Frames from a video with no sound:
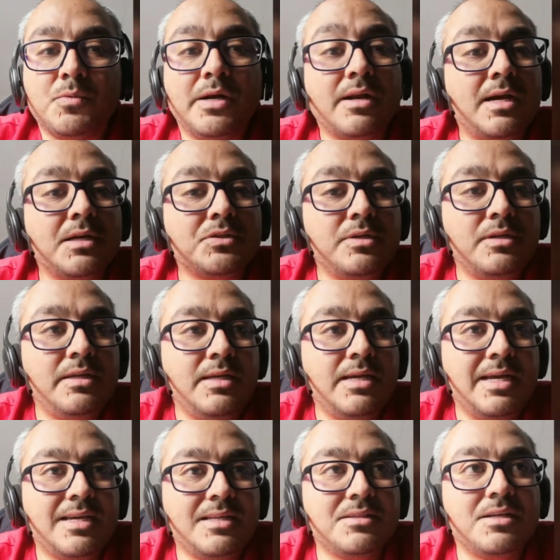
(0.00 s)
Where actually
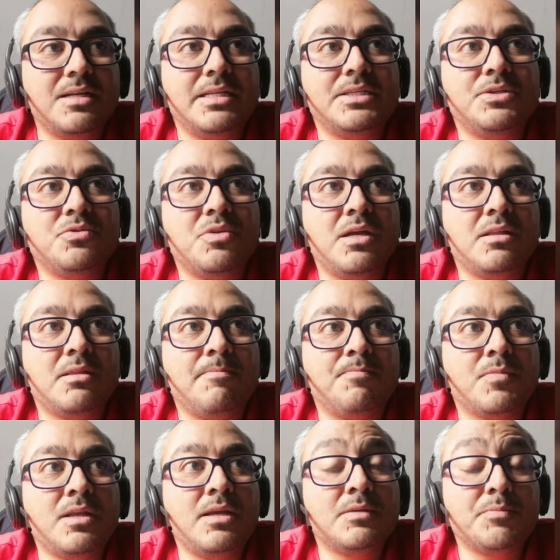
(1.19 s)
I can tell you that,
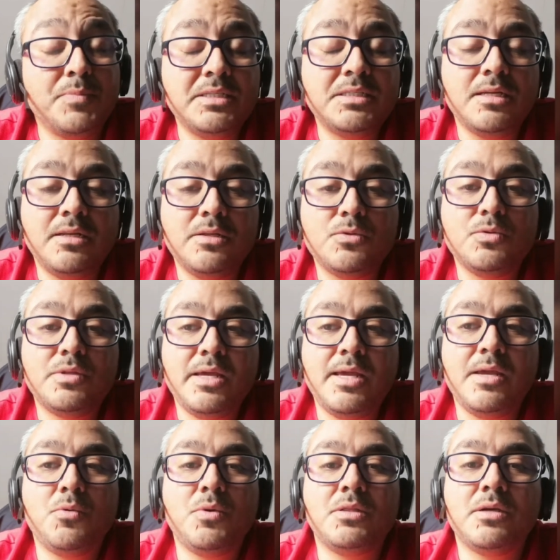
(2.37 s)
especially
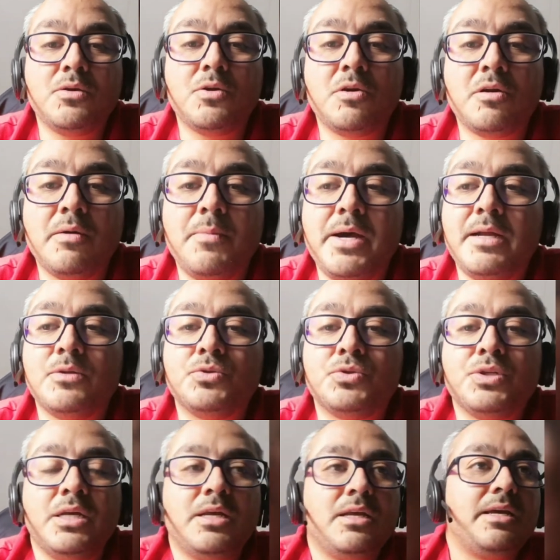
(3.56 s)
today with the
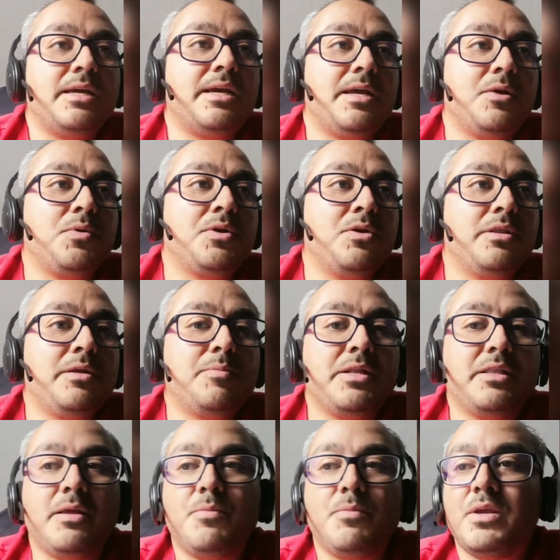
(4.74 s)
coronavirus and with all the
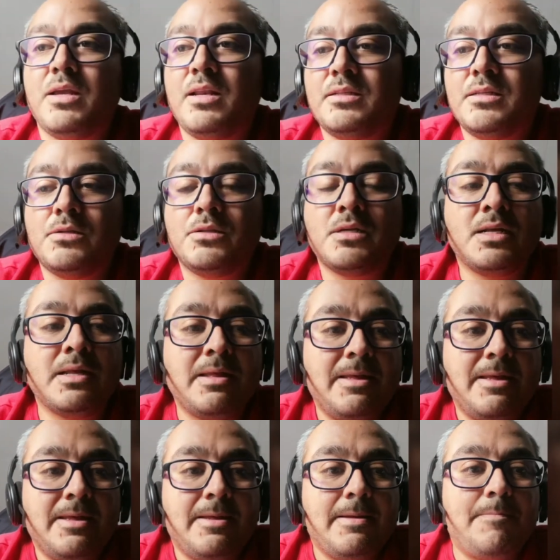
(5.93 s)
pandemic and etc.,
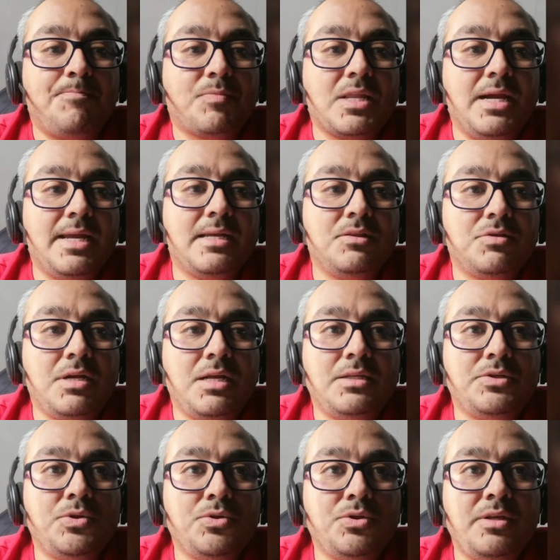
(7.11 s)
I can tell
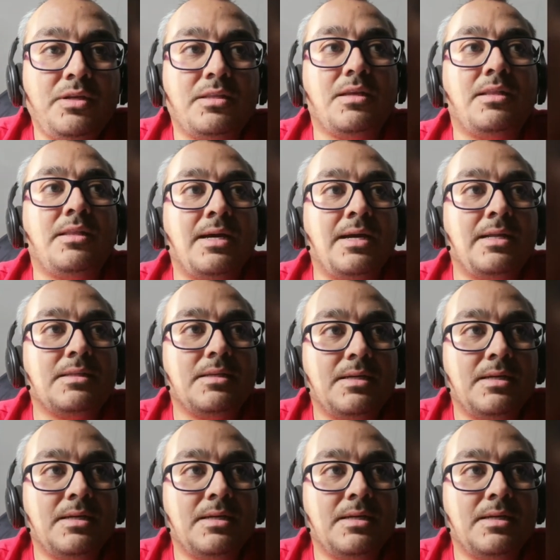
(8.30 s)
you that